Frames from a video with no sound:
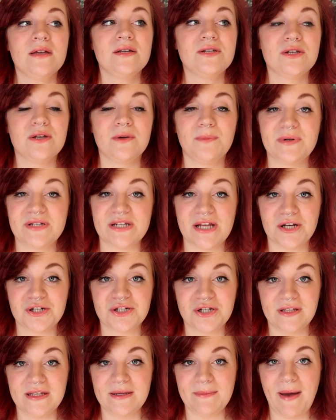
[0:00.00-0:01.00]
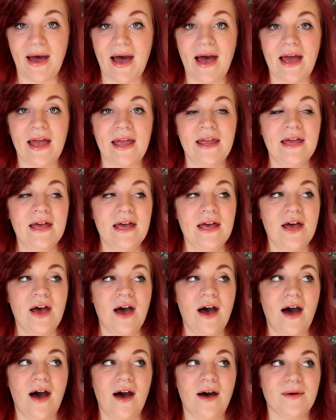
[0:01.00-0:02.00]
to potentially buy,
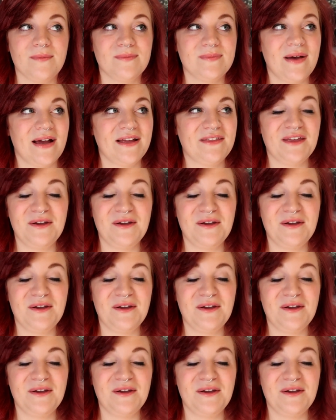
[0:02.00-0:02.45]
I